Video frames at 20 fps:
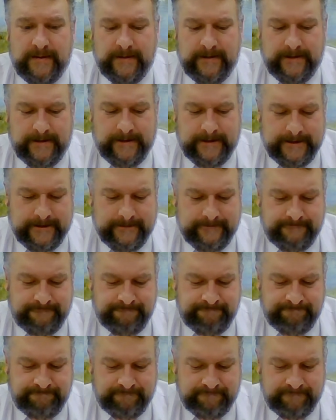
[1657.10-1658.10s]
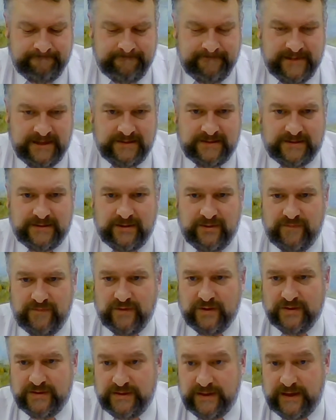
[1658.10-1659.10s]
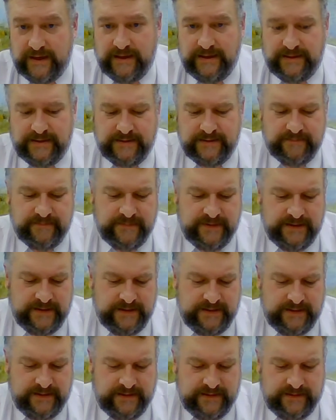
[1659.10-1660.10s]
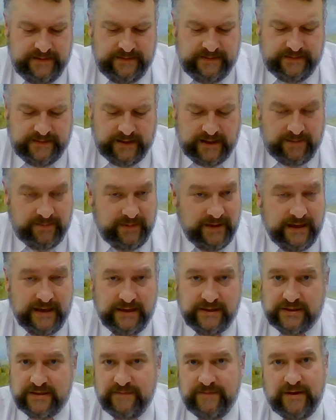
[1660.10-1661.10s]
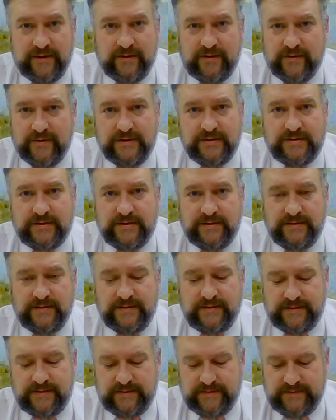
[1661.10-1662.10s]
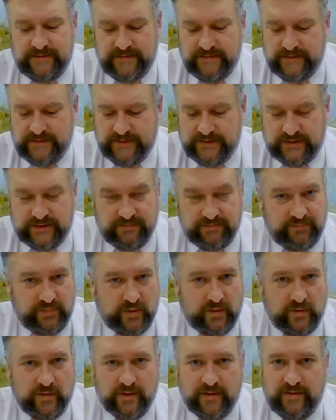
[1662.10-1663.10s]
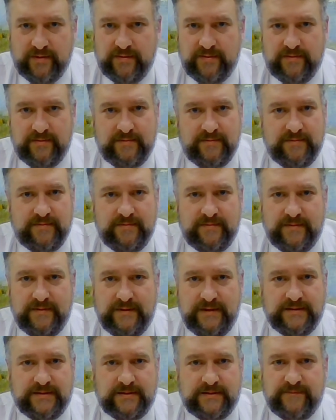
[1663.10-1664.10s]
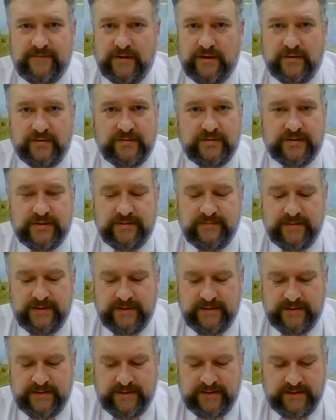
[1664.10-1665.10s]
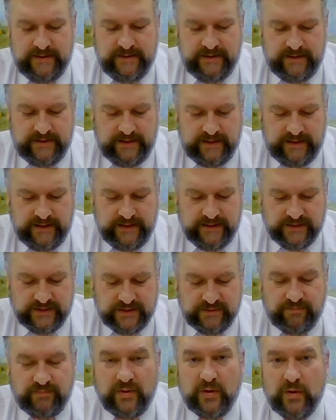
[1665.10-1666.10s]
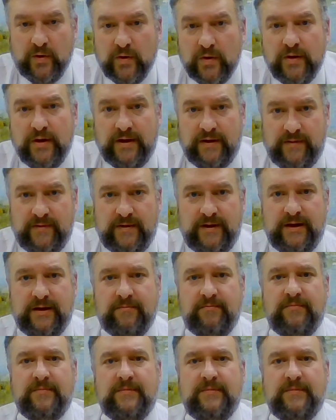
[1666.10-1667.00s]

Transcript: And so, verse 8, it's the obligation of other Christians to support these folks. And in supporting them,